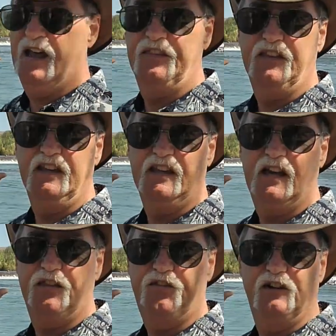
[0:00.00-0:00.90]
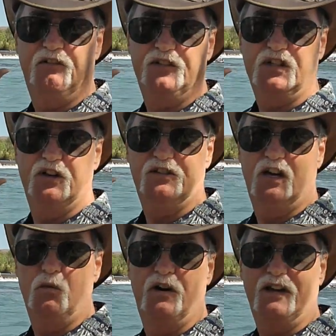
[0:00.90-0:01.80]
at the uh, Three Rivers
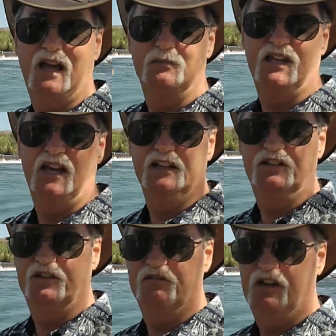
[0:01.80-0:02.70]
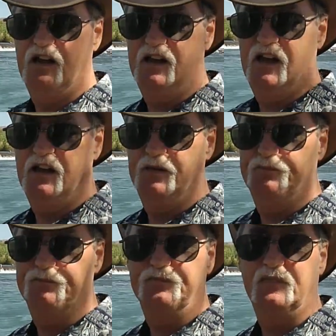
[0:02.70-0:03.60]
Hotel where it comes down into the, um,
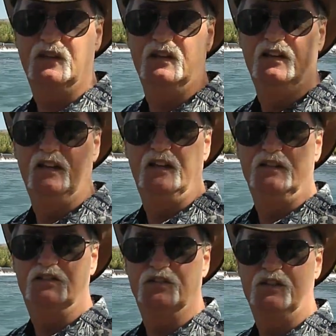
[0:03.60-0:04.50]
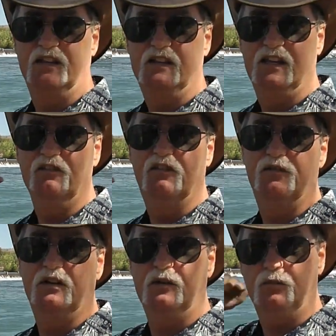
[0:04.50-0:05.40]
into the King
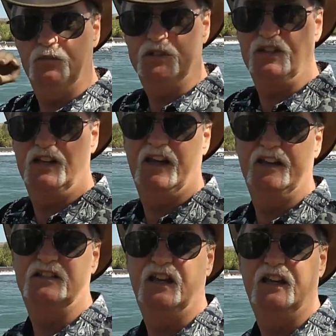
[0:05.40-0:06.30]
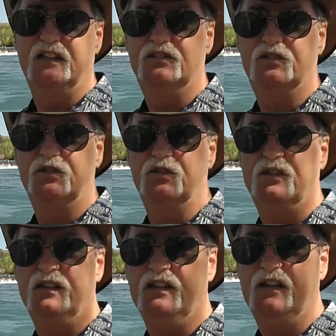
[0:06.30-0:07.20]
River which then heads down into
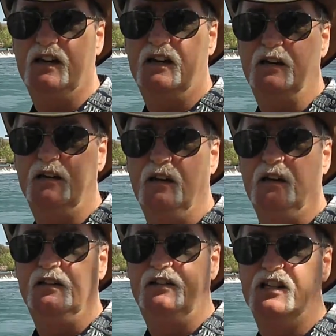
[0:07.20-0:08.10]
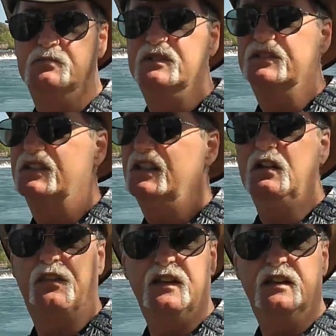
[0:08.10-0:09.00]
the uh, Tasman
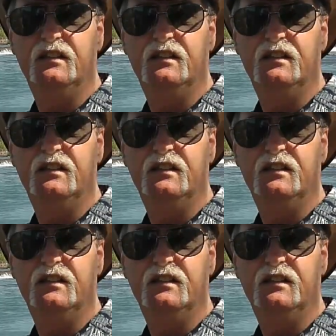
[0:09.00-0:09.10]
Sea, I think